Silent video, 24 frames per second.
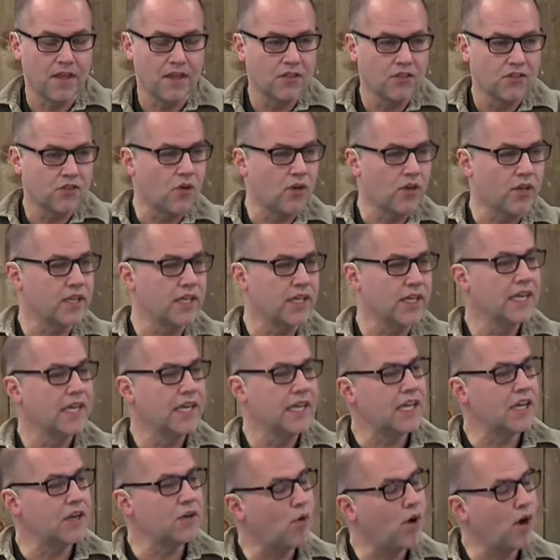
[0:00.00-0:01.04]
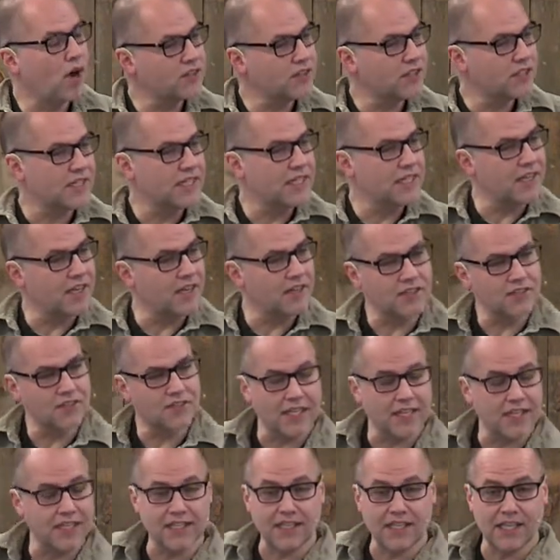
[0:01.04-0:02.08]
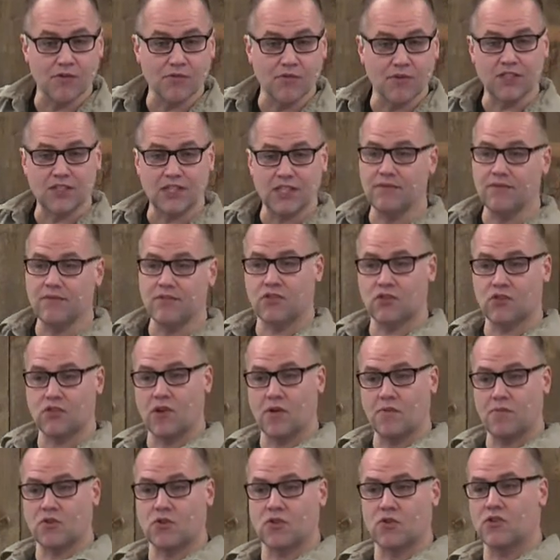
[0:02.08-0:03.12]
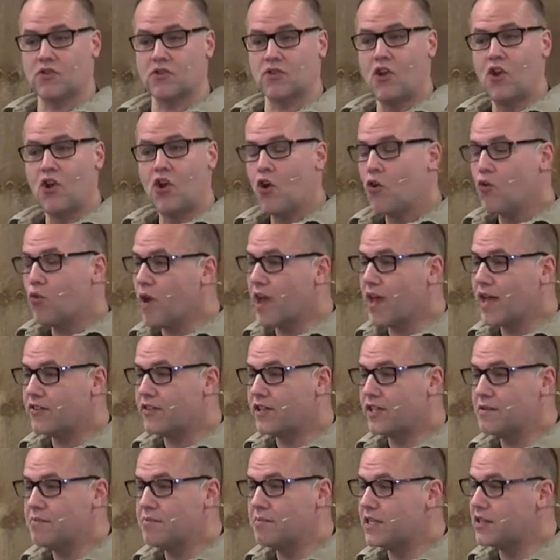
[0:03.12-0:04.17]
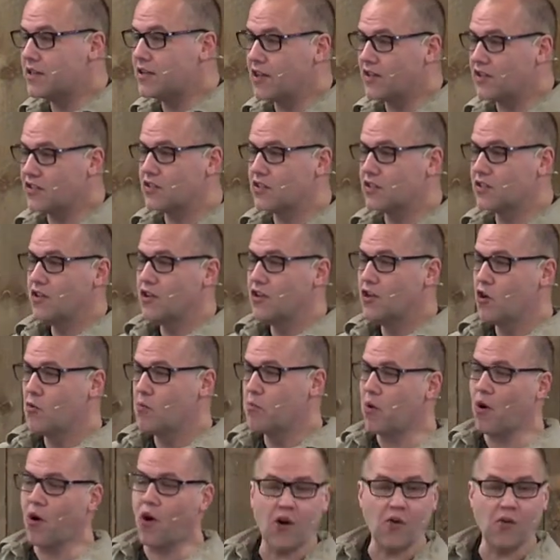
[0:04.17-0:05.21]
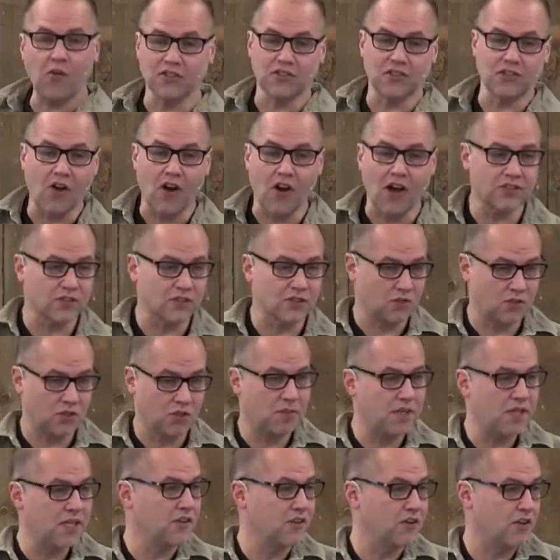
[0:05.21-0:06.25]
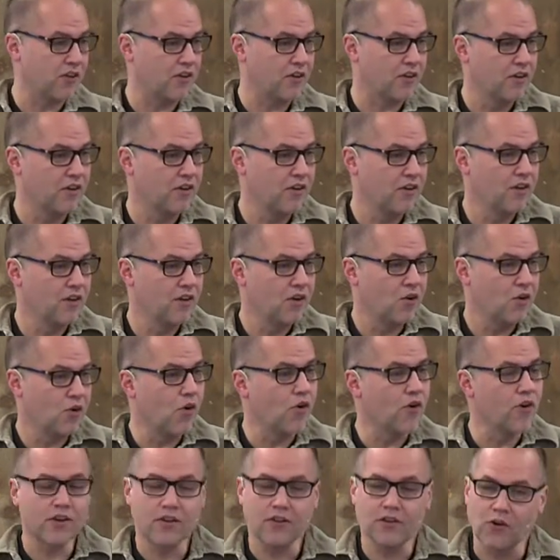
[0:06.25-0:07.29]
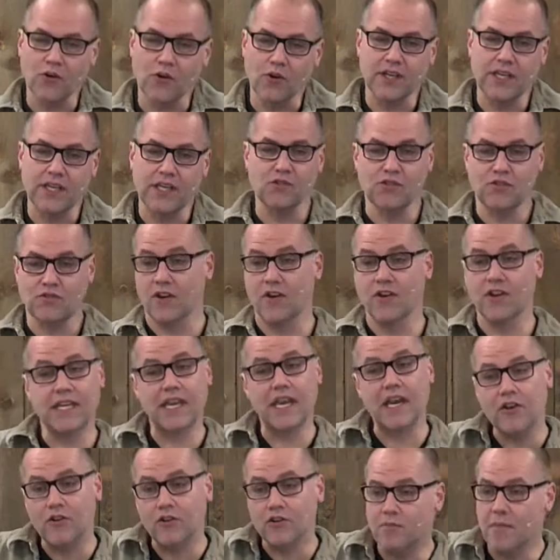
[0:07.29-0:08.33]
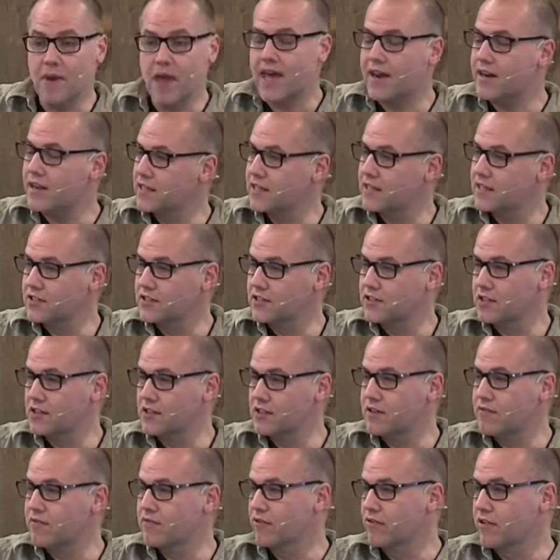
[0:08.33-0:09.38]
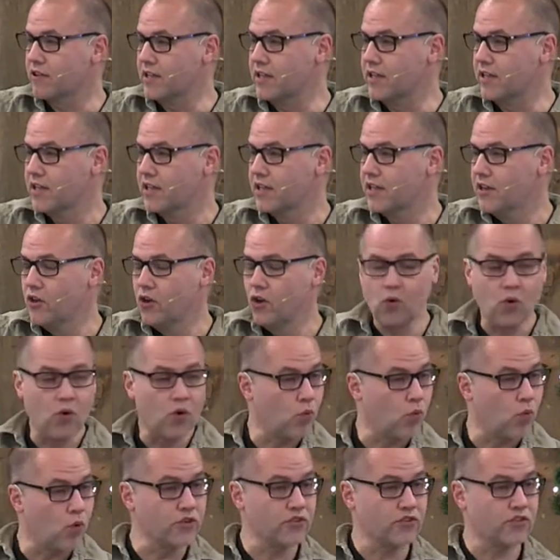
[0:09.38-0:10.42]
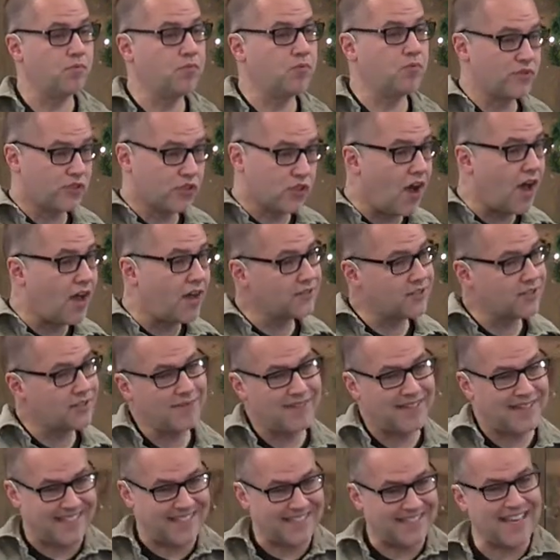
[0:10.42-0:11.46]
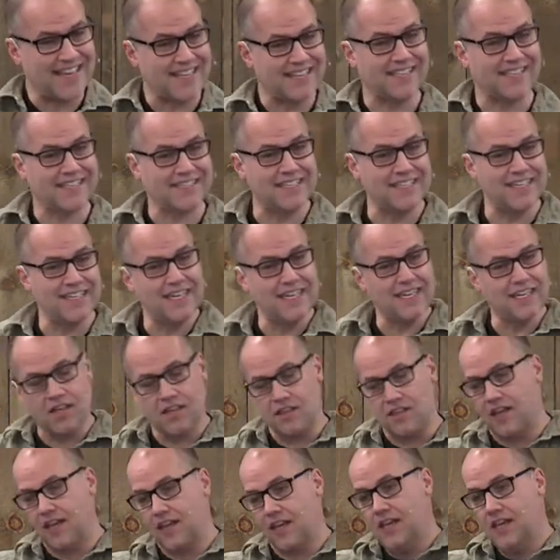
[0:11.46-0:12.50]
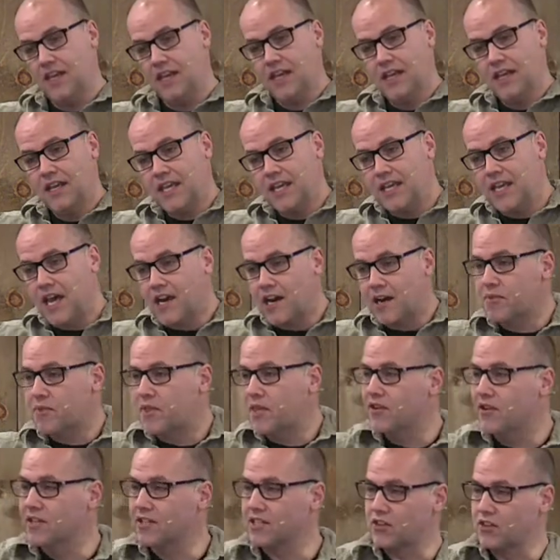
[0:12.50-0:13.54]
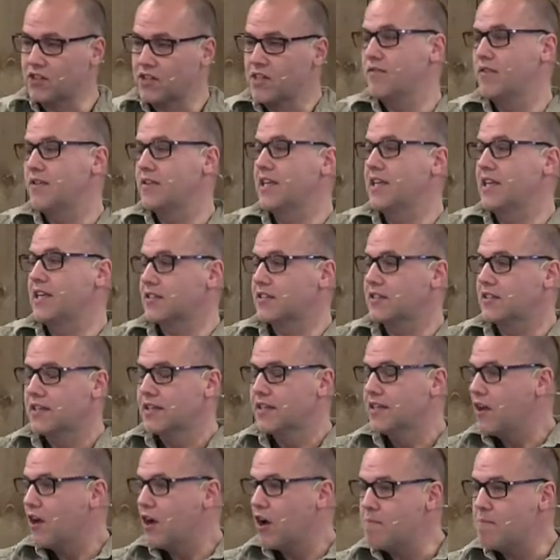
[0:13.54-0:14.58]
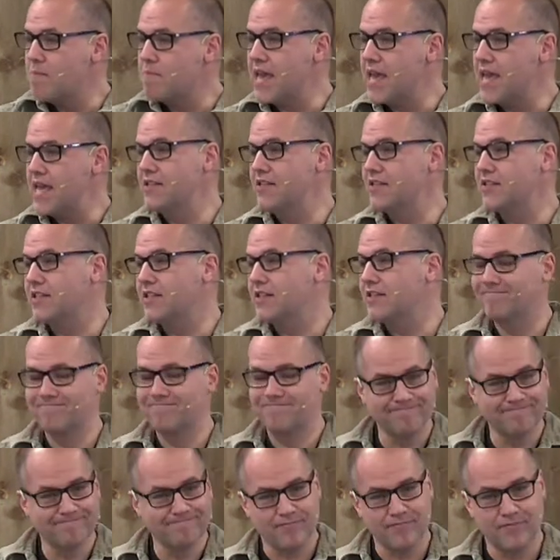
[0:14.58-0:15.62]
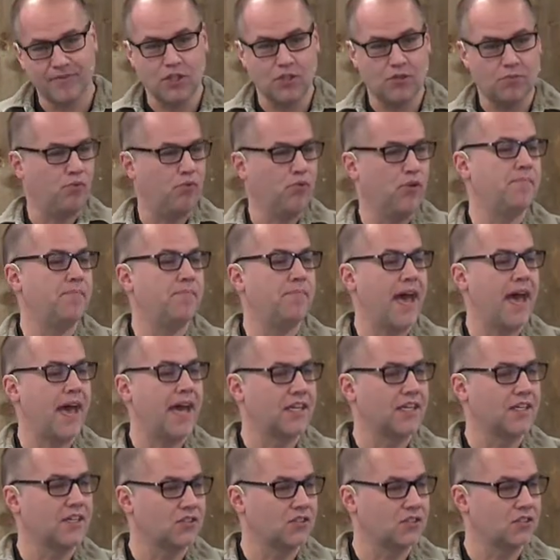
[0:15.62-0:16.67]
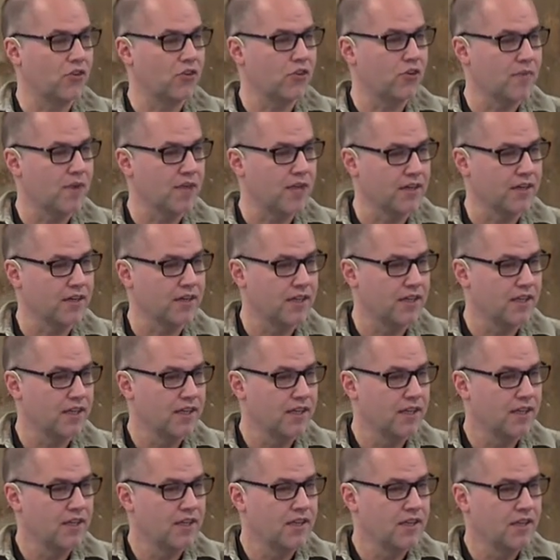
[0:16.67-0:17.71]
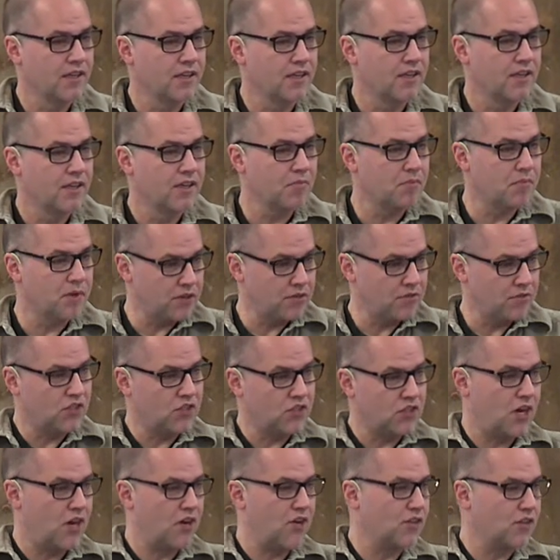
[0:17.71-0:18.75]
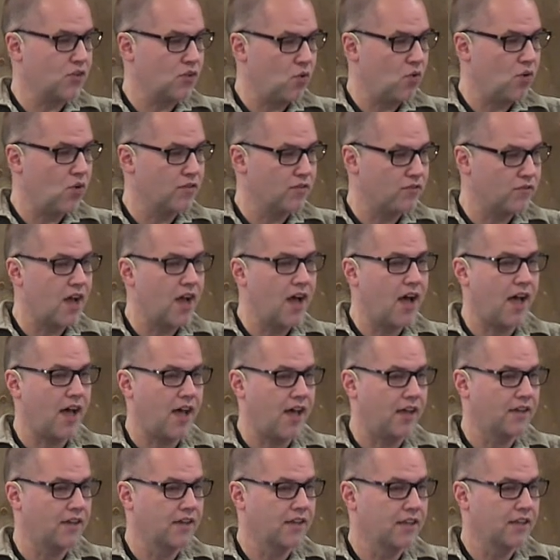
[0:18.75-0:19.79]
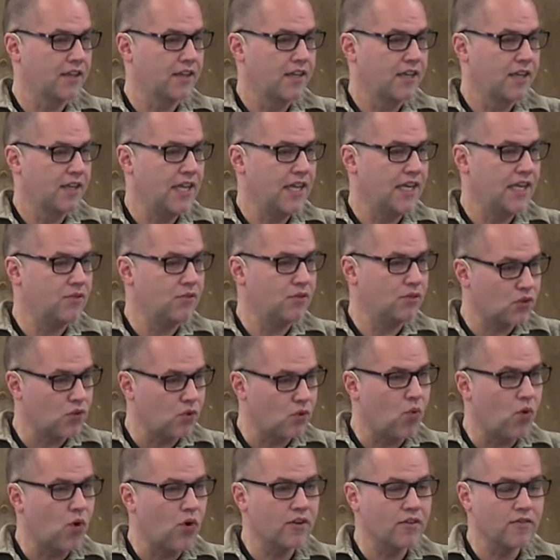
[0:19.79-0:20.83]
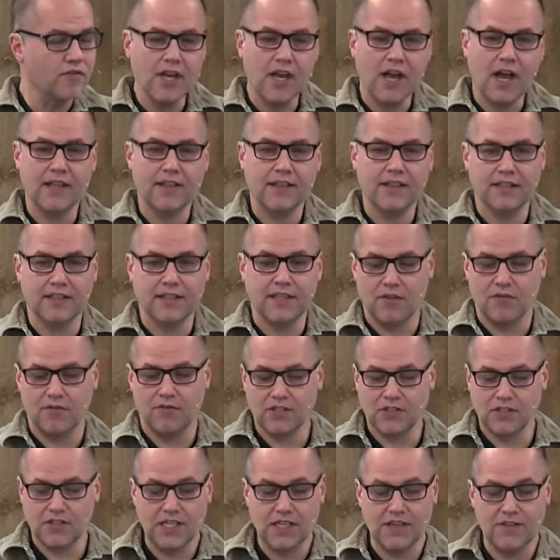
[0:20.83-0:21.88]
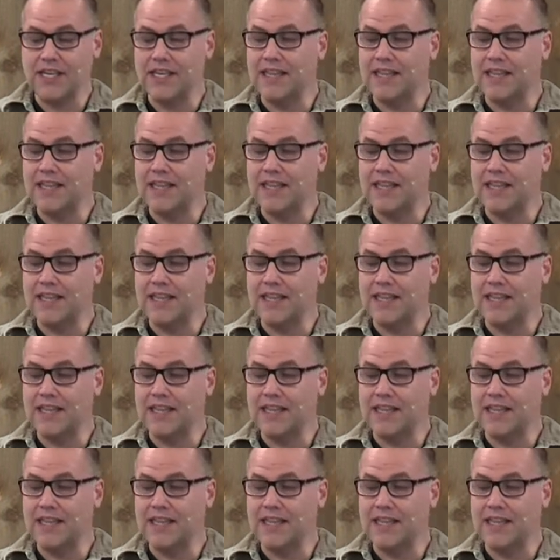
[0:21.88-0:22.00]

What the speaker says: So it doesn't say that they received the scriptures readily because Paul was an awesome speaker, or he was very charismatic in his delivery, or worship was awesome and it set the scene, and then he got up there and delivered this amazing prepackaged sermon, but he was sharing the word of God. And it was the word of God that they received.